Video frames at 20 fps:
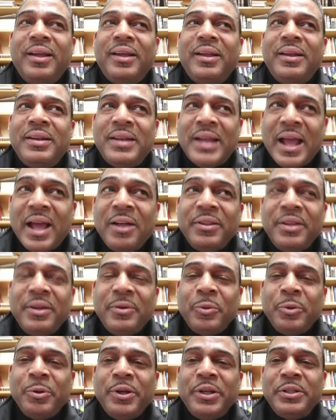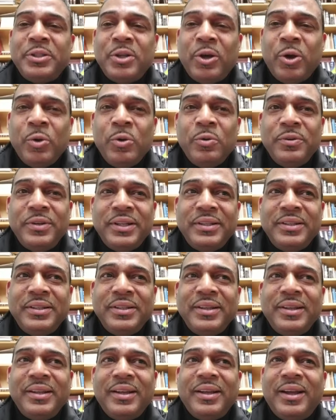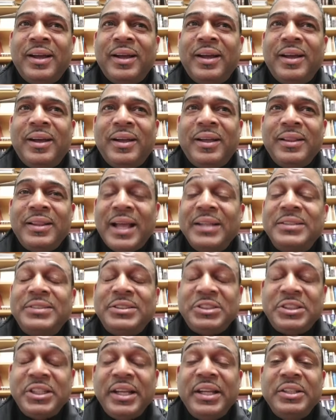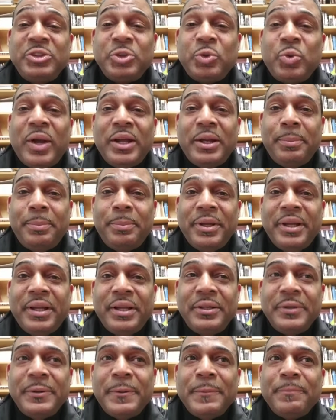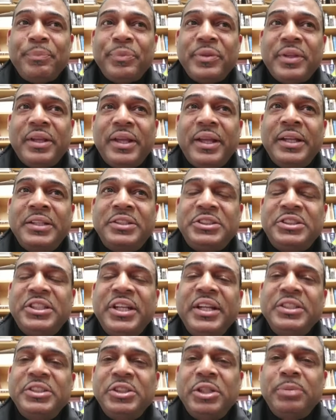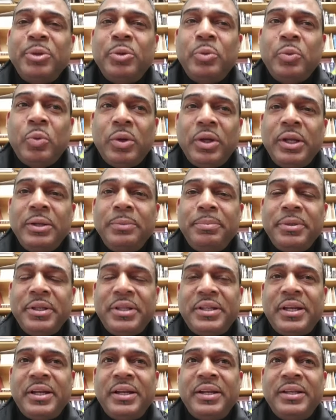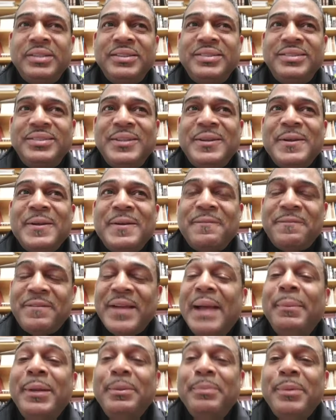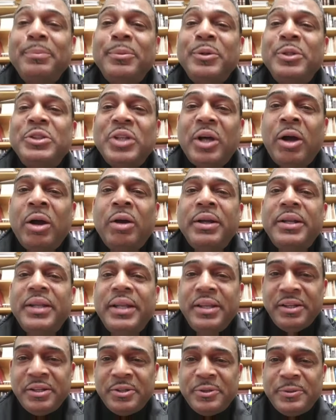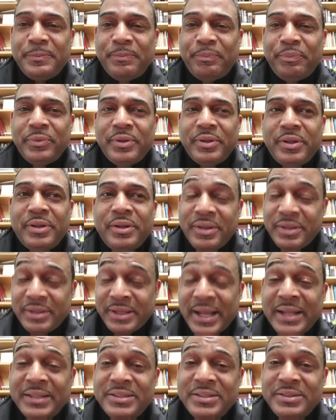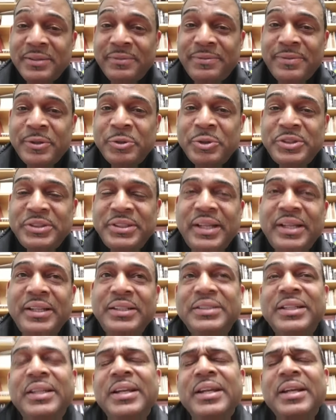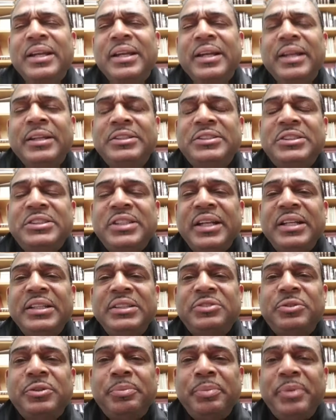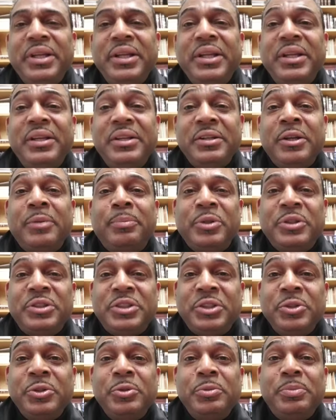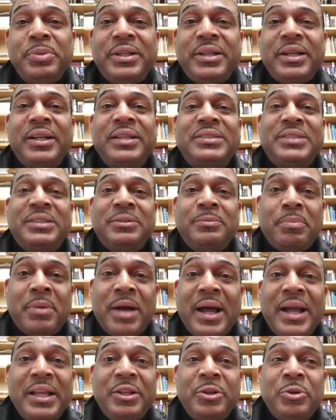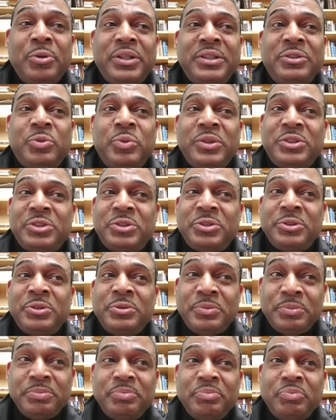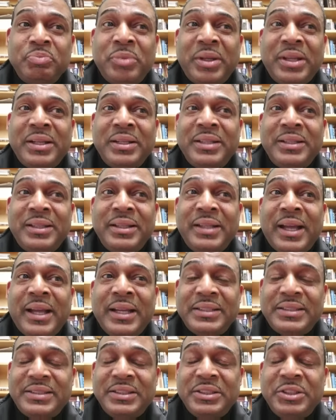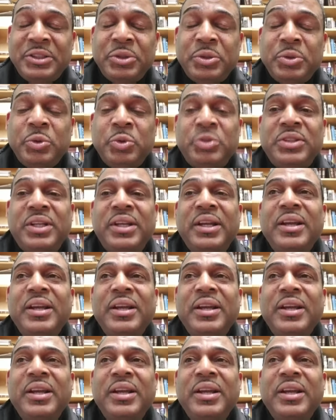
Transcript: Now that we're in COVID, uh, that's changed quite a bit. It's changed, number one, because family members aren't here. That's the first change. It's changed for me, number two, because in my units, which are mainly the ICUs,